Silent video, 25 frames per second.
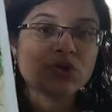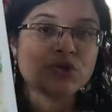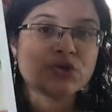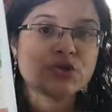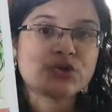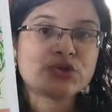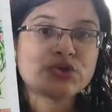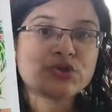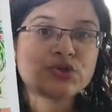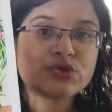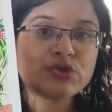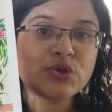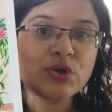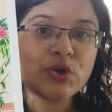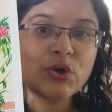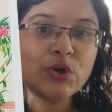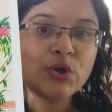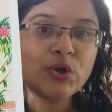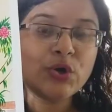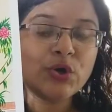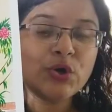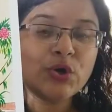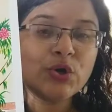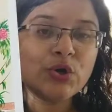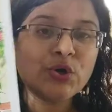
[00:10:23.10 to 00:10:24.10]

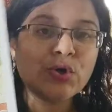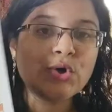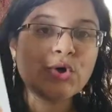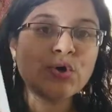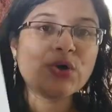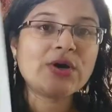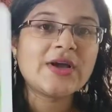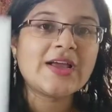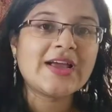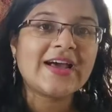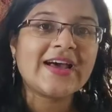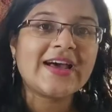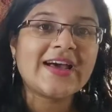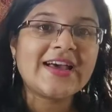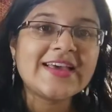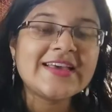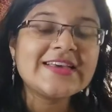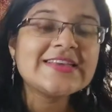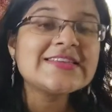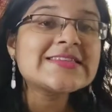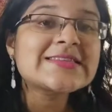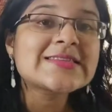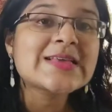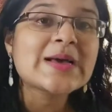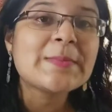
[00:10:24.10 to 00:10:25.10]
So
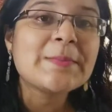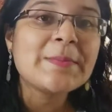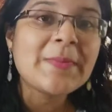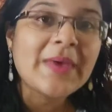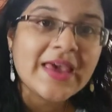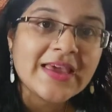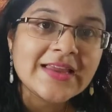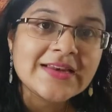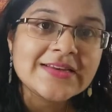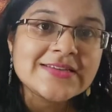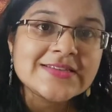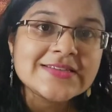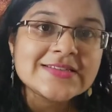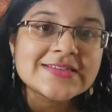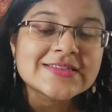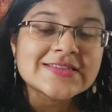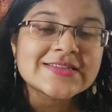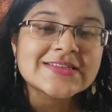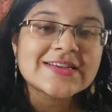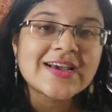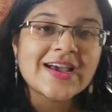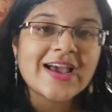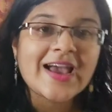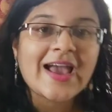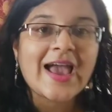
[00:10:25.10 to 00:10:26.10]
guys, comment
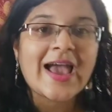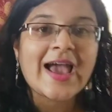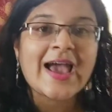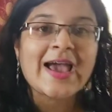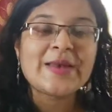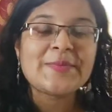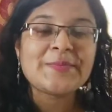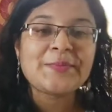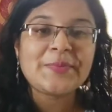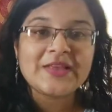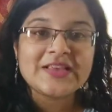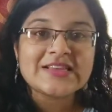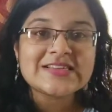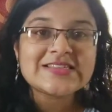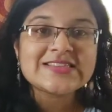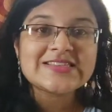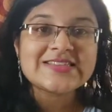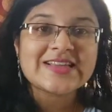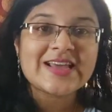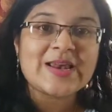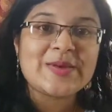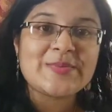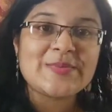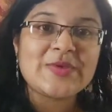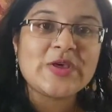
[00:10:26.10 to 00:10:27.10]
and please
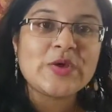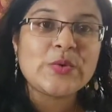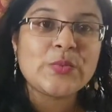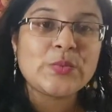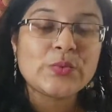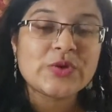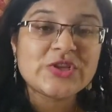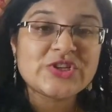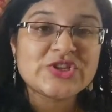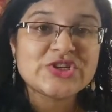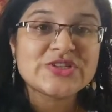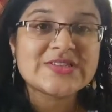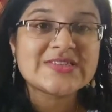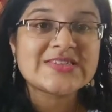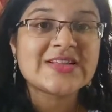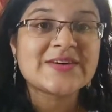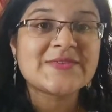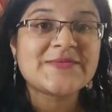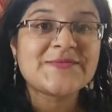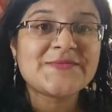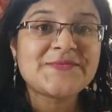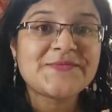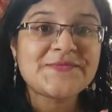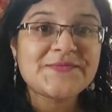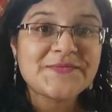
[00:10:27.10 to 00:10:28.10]
tell me which is
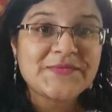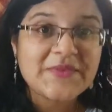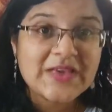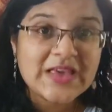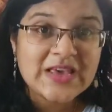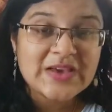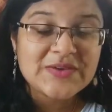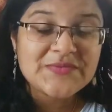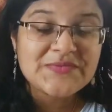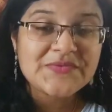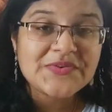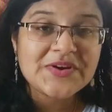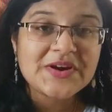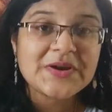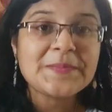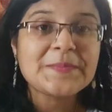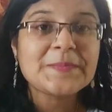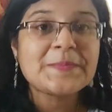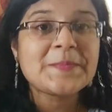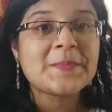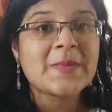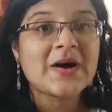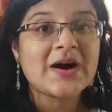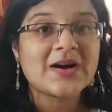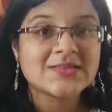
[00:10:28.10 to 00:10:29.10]
the
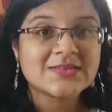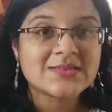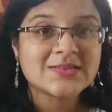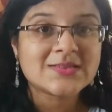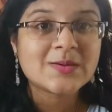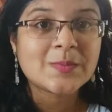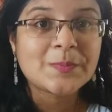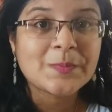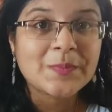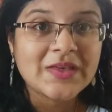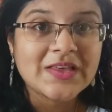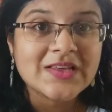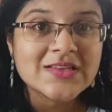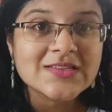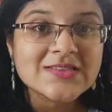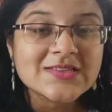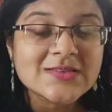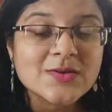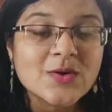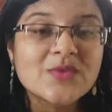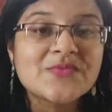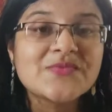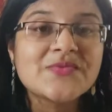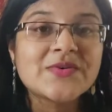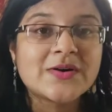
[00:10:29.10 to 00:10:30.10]
favorite masterpiece
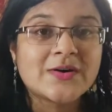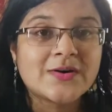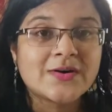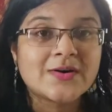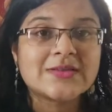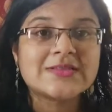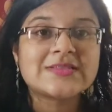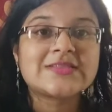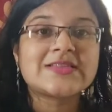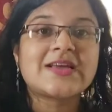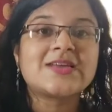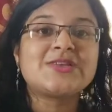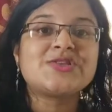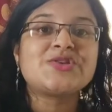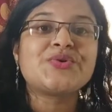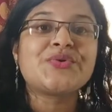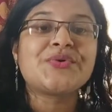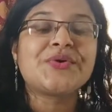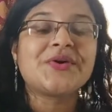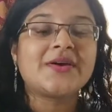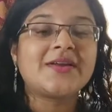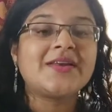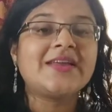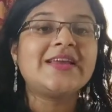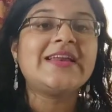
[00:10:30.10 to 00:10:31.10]
of hers that you
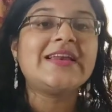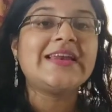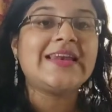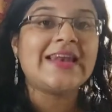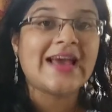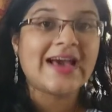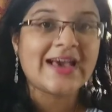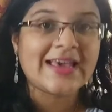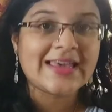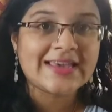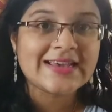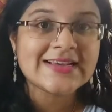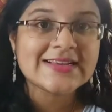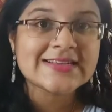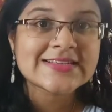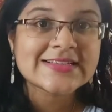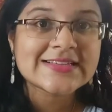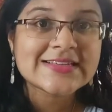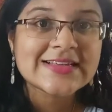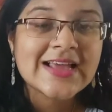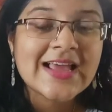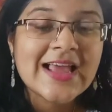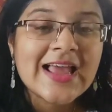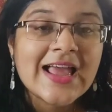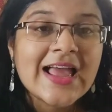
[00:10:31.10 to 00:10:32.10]
really liked.
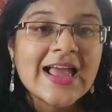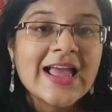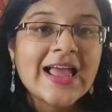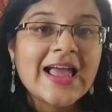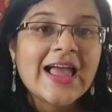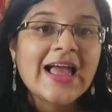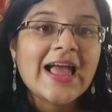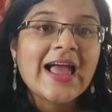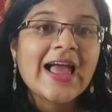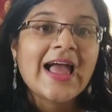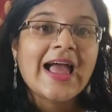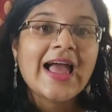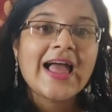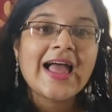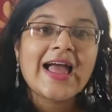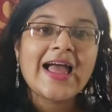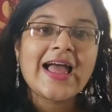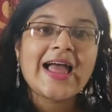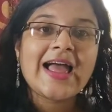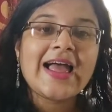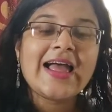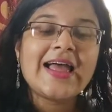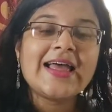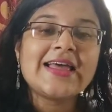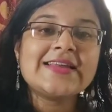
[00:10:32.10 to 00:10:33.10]

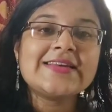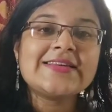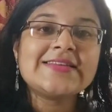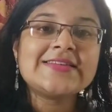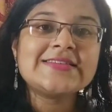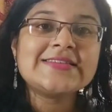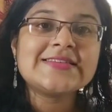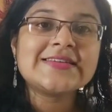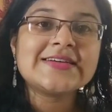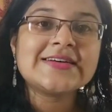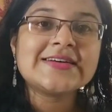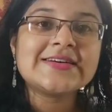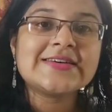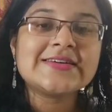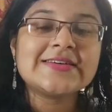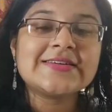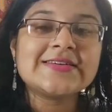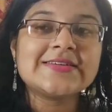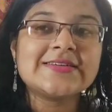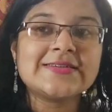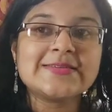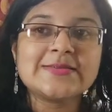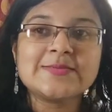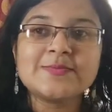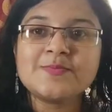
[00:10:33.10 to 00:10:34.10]
And
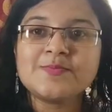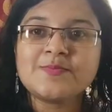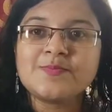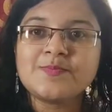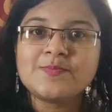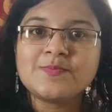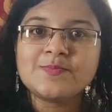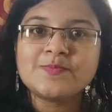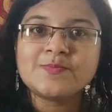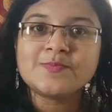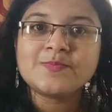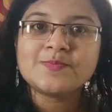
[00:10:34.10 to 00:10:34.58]
um,